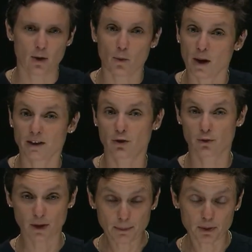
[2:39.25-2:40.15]
once
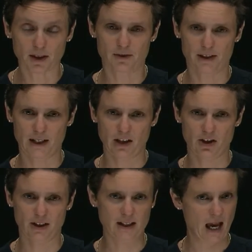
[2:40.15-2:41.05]

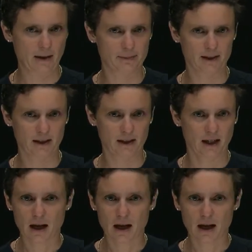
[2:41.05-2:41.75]
repolarization is happening.